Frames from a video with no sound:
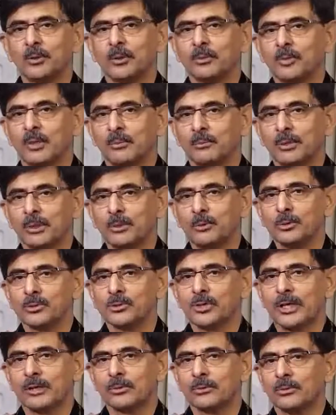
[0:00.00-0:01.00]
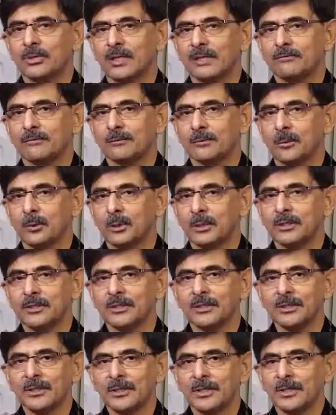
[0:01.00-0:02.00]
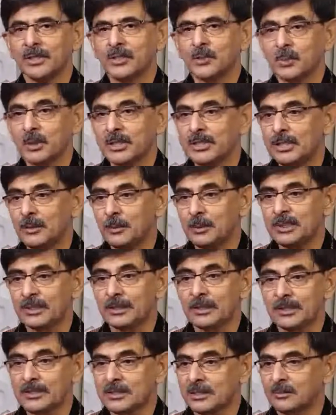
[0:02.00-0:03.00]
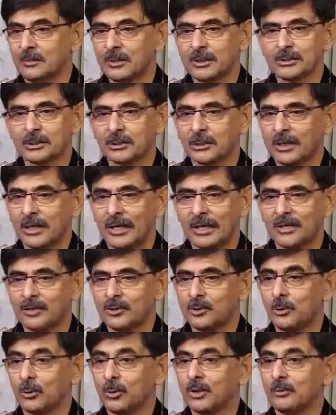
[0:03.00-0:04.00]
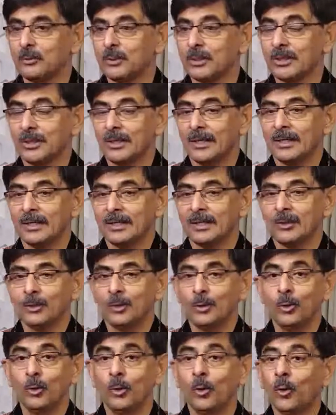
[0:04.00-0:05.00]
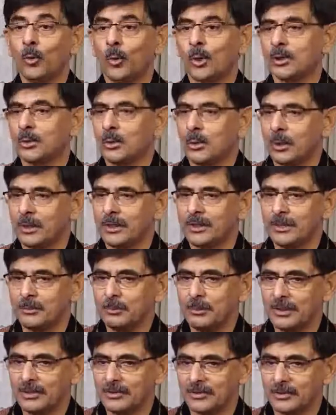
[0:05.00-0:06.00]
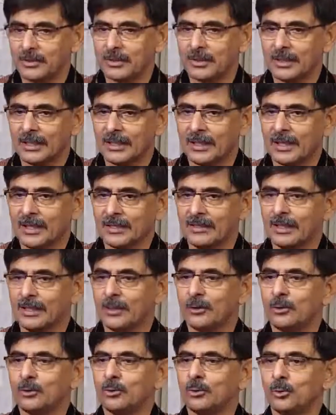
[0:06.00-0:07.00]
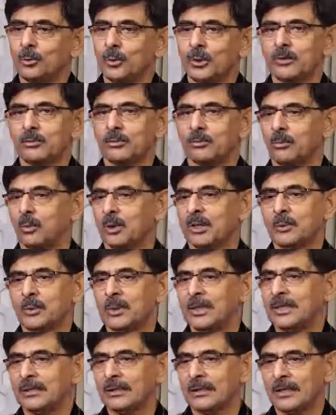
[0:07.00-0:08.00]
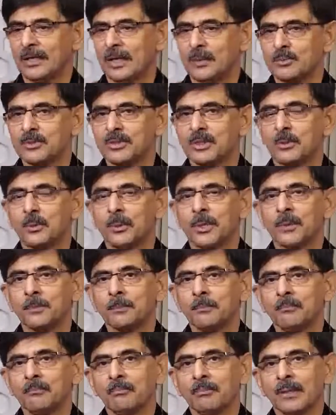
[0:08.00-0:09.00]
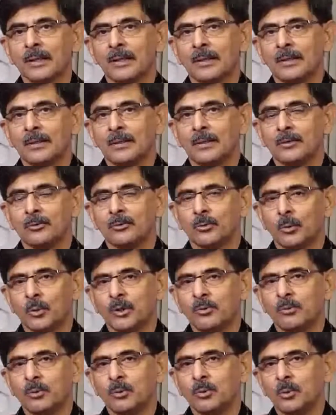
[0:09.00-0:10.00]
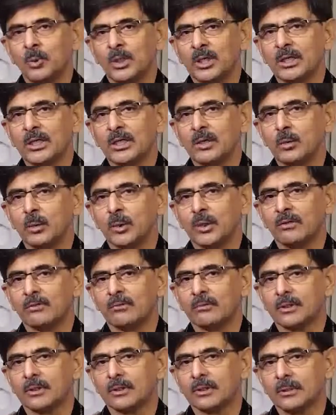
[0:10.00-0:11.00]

with somebody who's trying to drive quality, especially when the customers or clients don't even know what quality means, and they can do with whatever little comes their way. So we've been working with